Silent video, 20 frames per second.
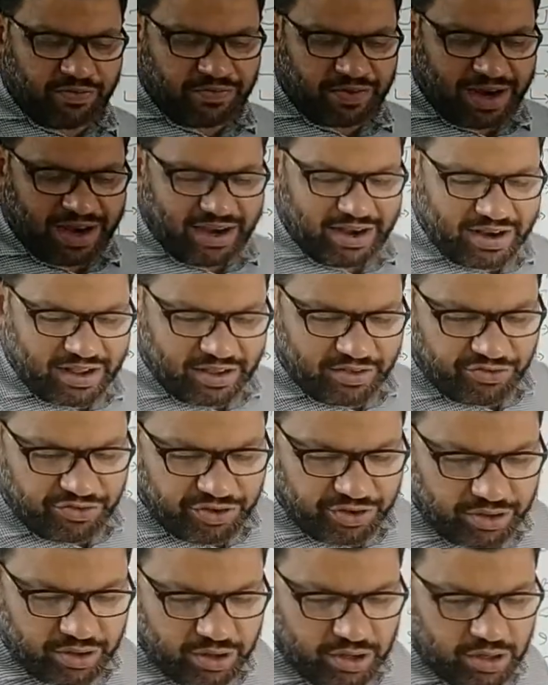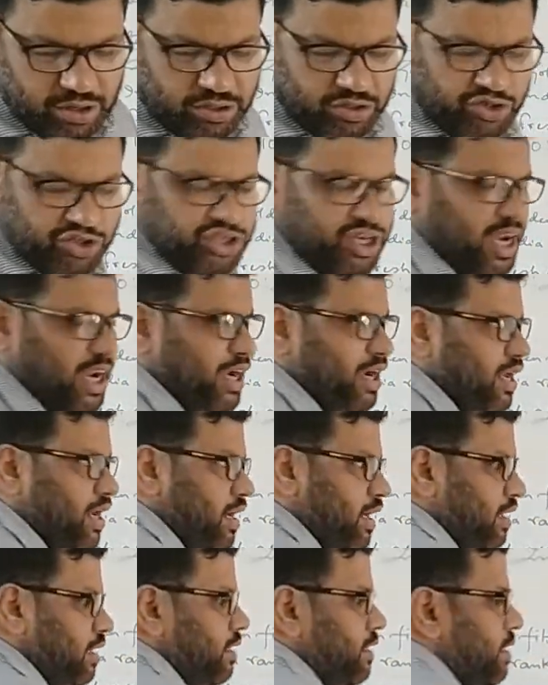we find is
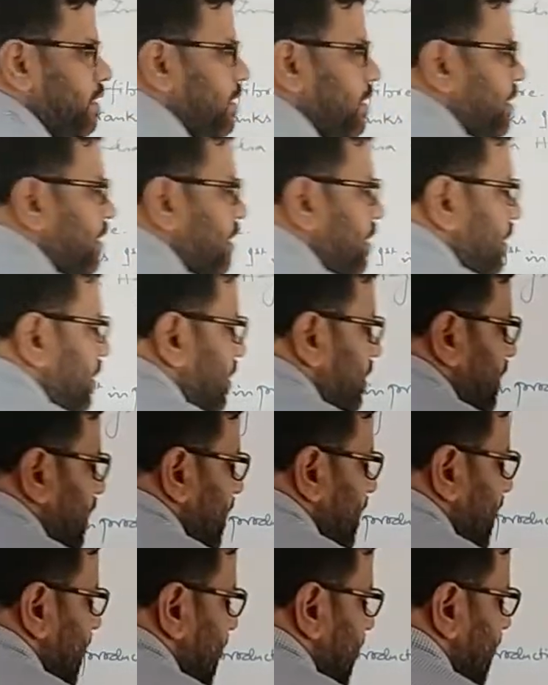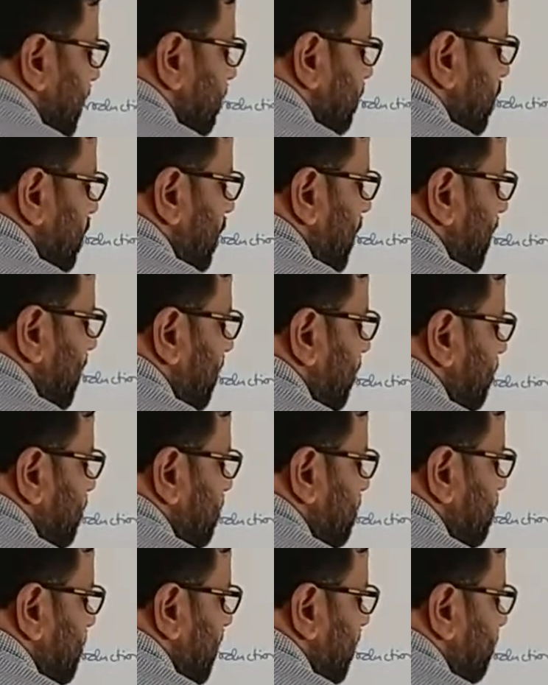China, then I have got is
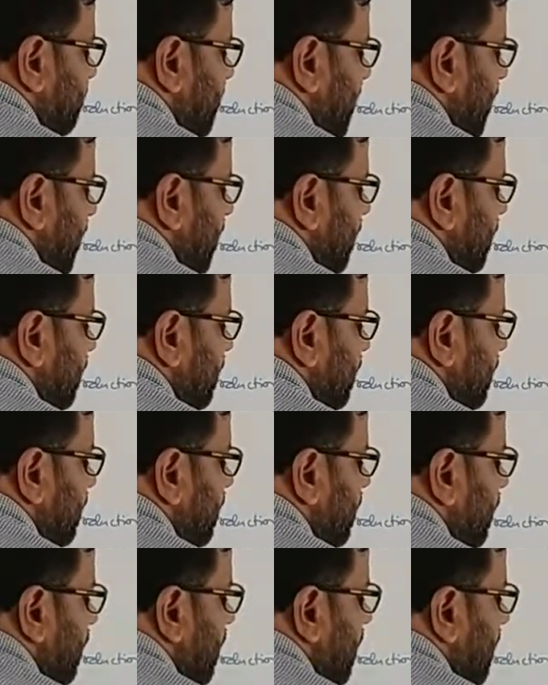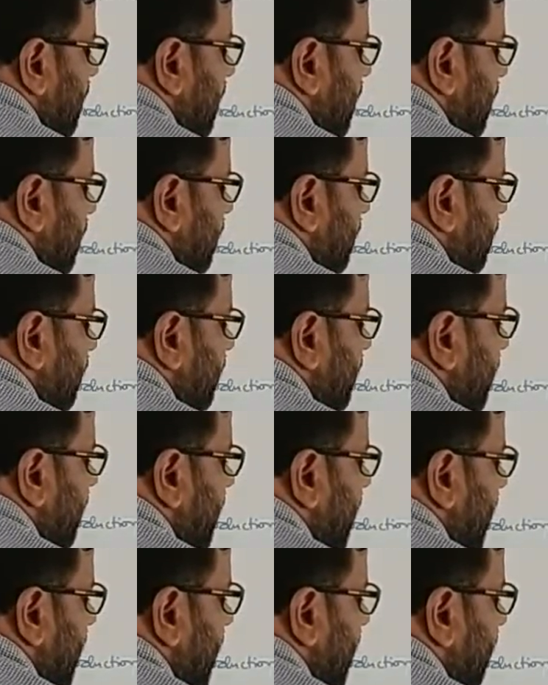Brazil,
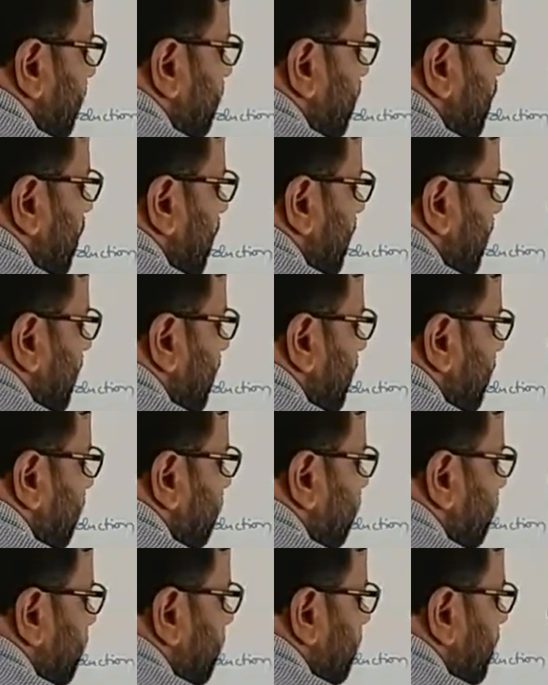then I have got is